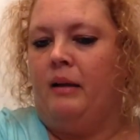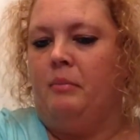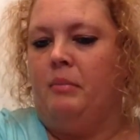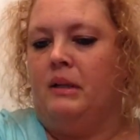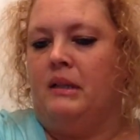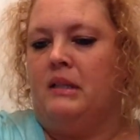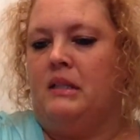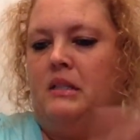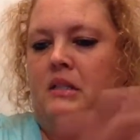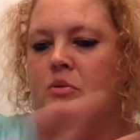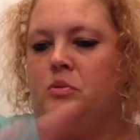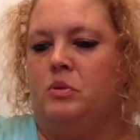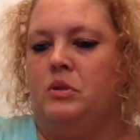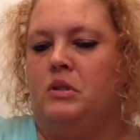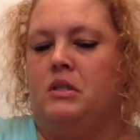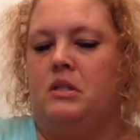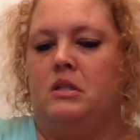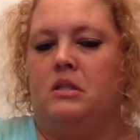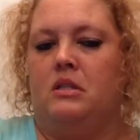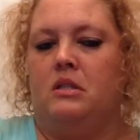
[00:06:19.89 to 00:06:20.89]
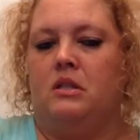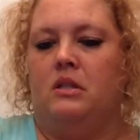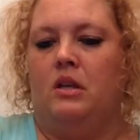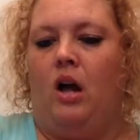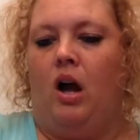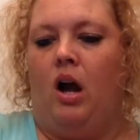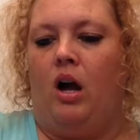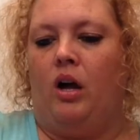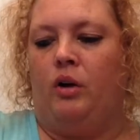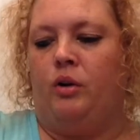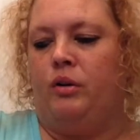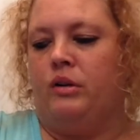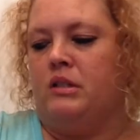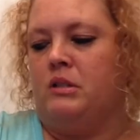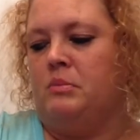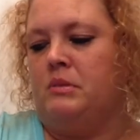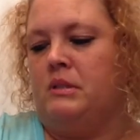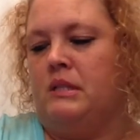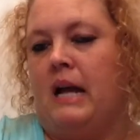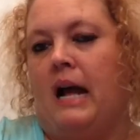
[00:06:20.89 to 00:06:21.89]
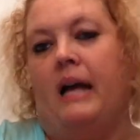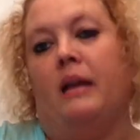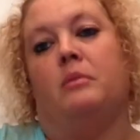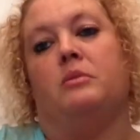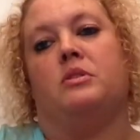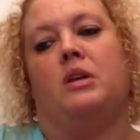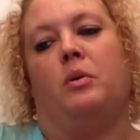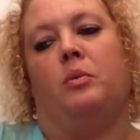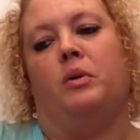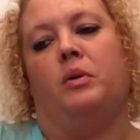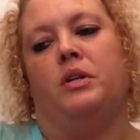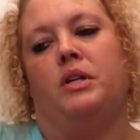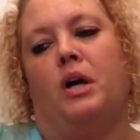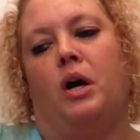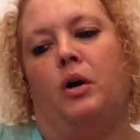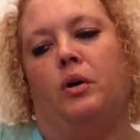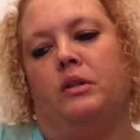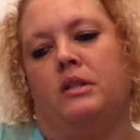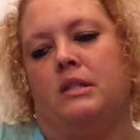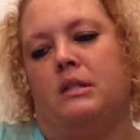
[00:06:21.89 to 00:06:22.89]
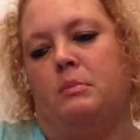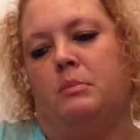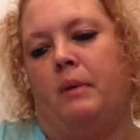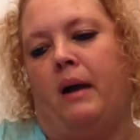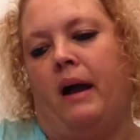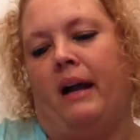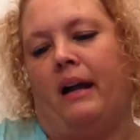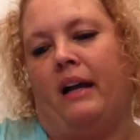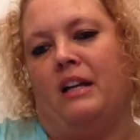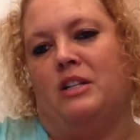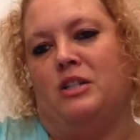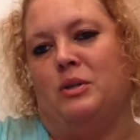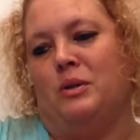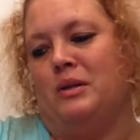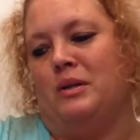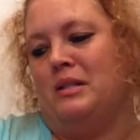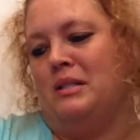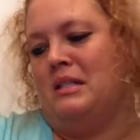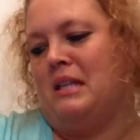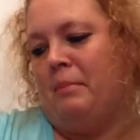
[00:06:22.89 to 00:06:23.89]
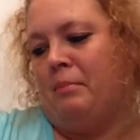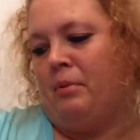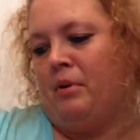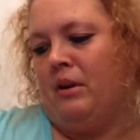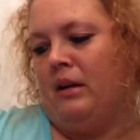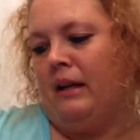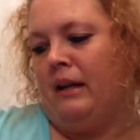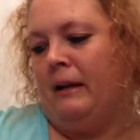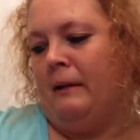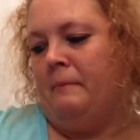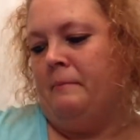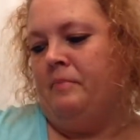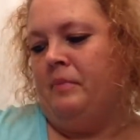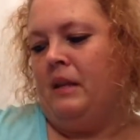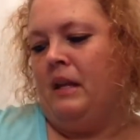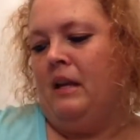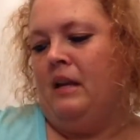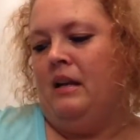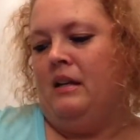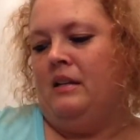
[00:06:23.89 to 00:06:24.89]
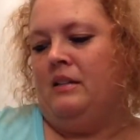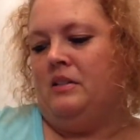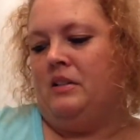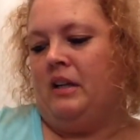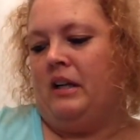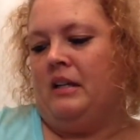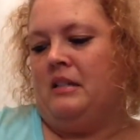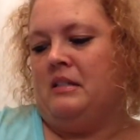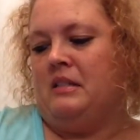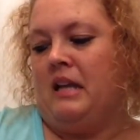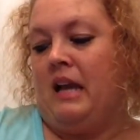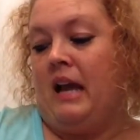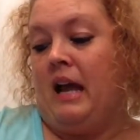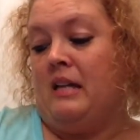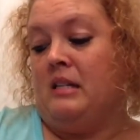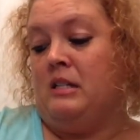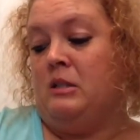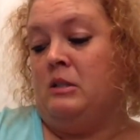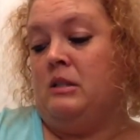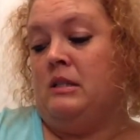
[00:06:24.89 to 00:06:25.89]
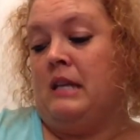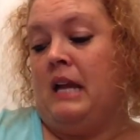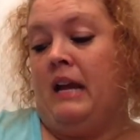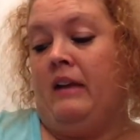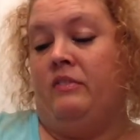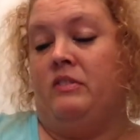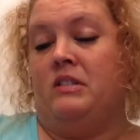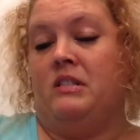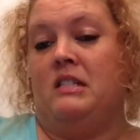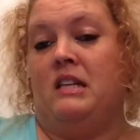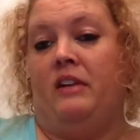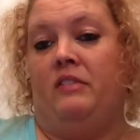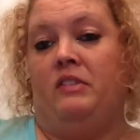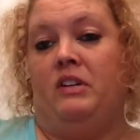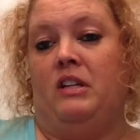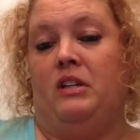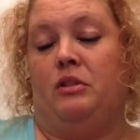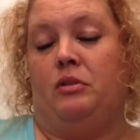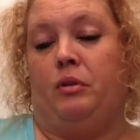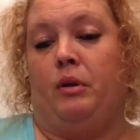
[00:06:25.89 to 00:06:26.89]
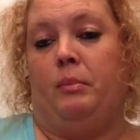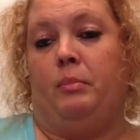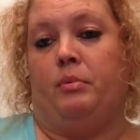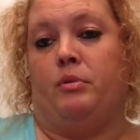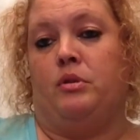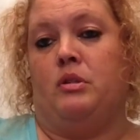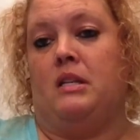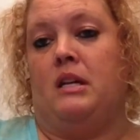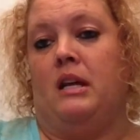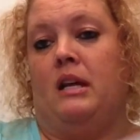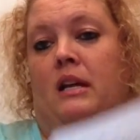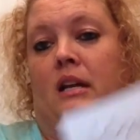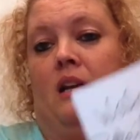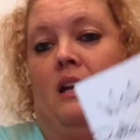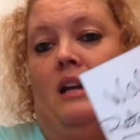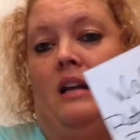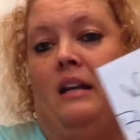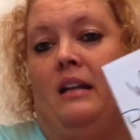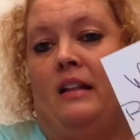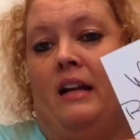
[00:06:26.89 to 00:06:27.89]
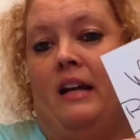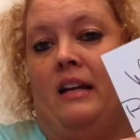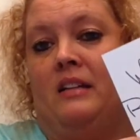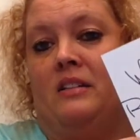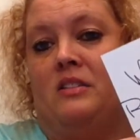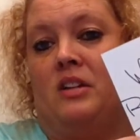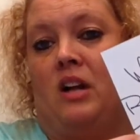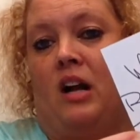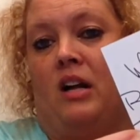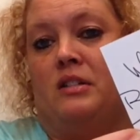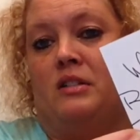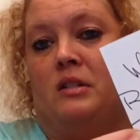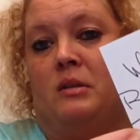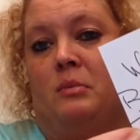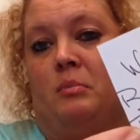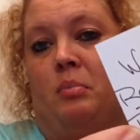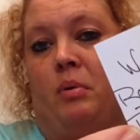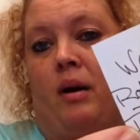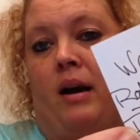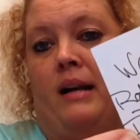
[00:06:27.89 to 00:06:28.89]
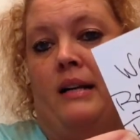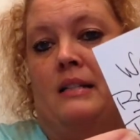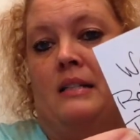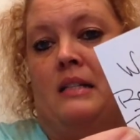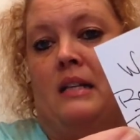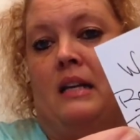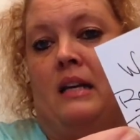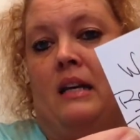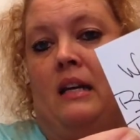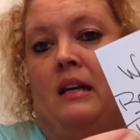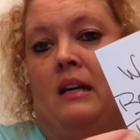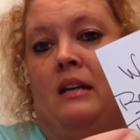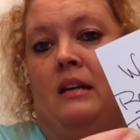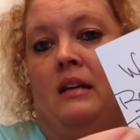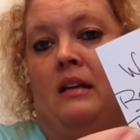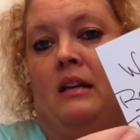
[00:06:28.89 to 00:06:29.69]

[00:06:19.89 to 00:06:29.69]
But this was non-Christmas items, so I wanted to hold this back and do it separately. So like I say, I saved 73%. That is awesome pricing.